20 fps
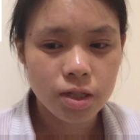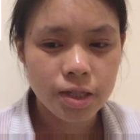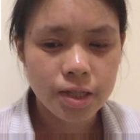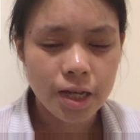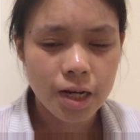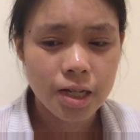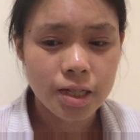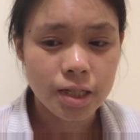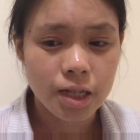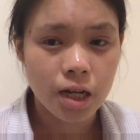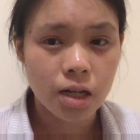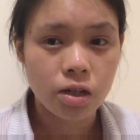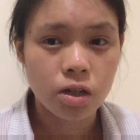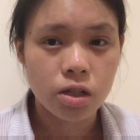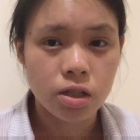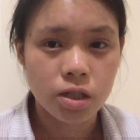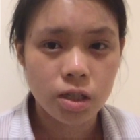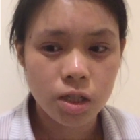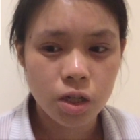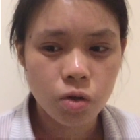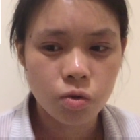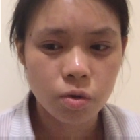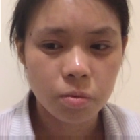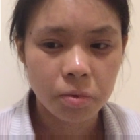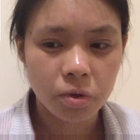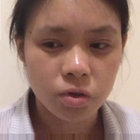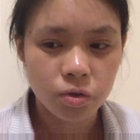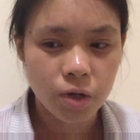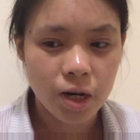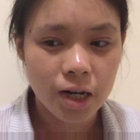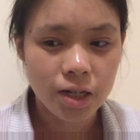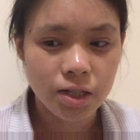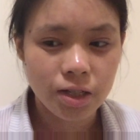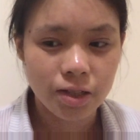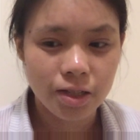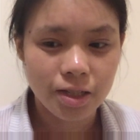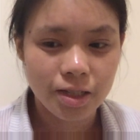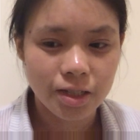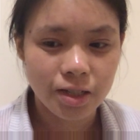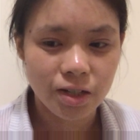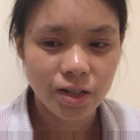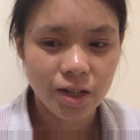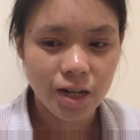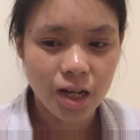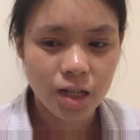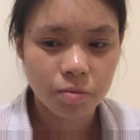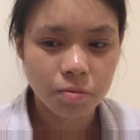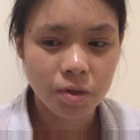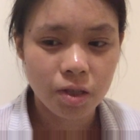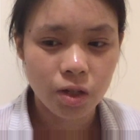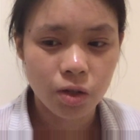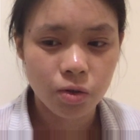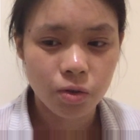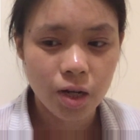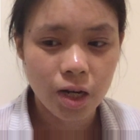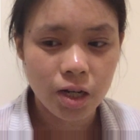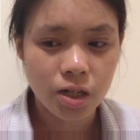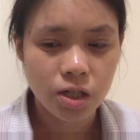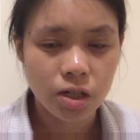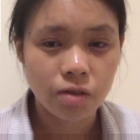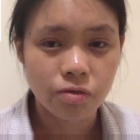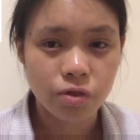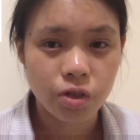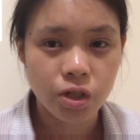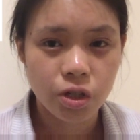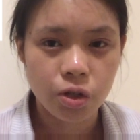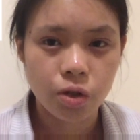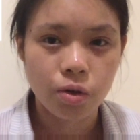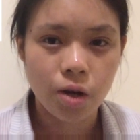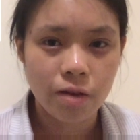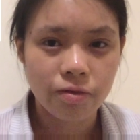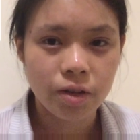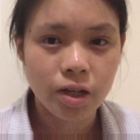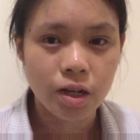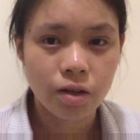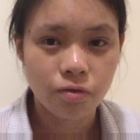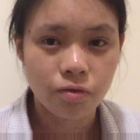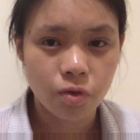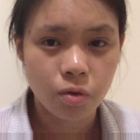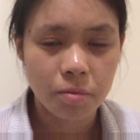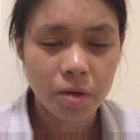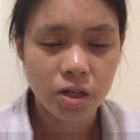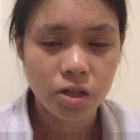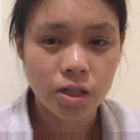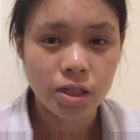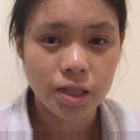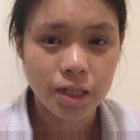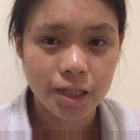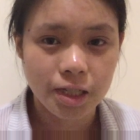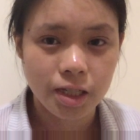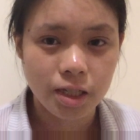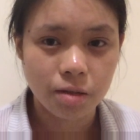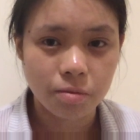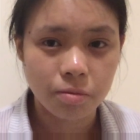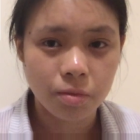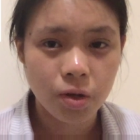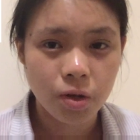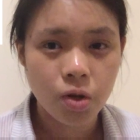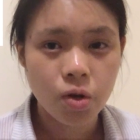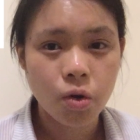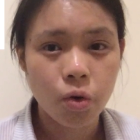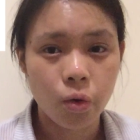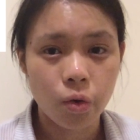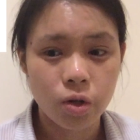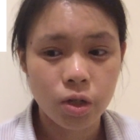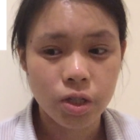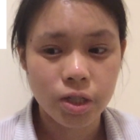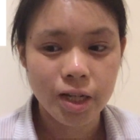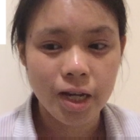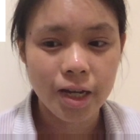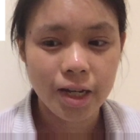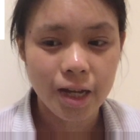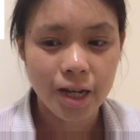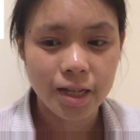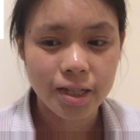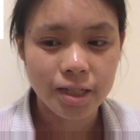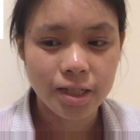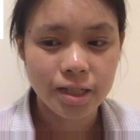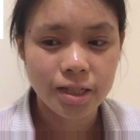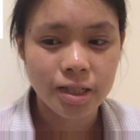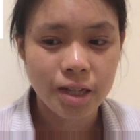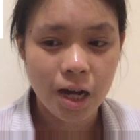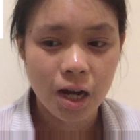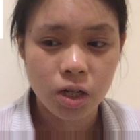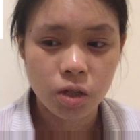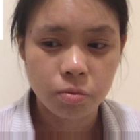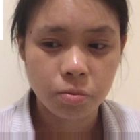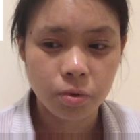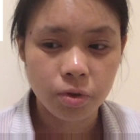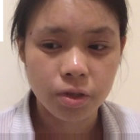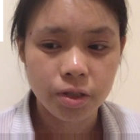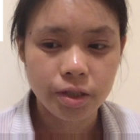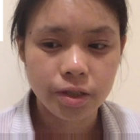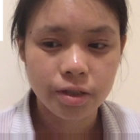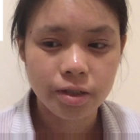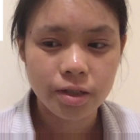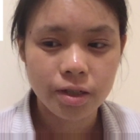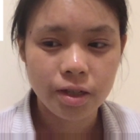that has gained considerable traction this year has been the creation of Geographic Information System, or GIS, dashboards.